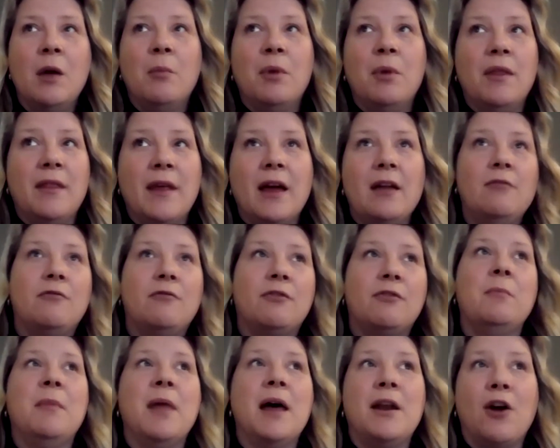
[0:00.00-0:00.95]
But then
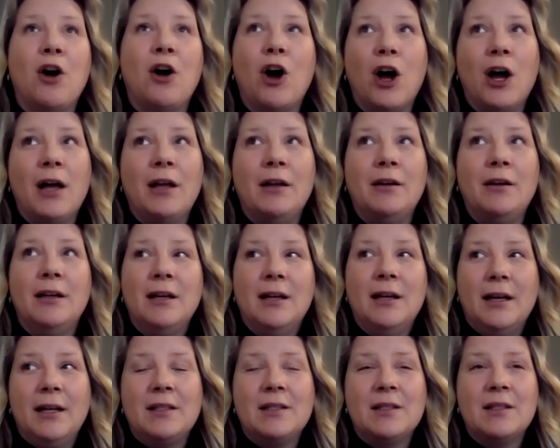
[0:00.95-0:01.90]
from then on,
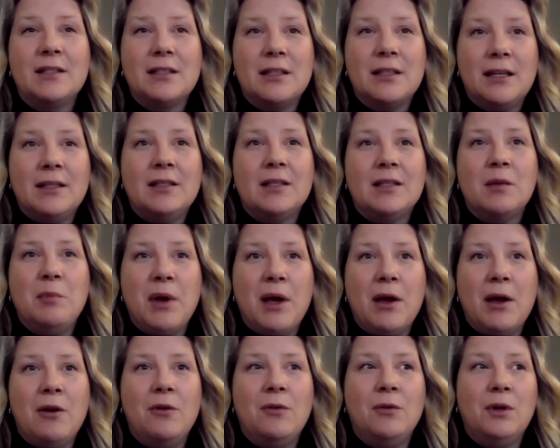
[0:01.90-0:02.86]
it's
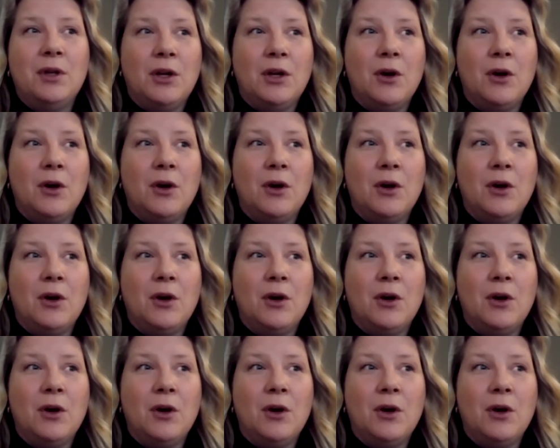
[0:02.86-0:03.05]
about,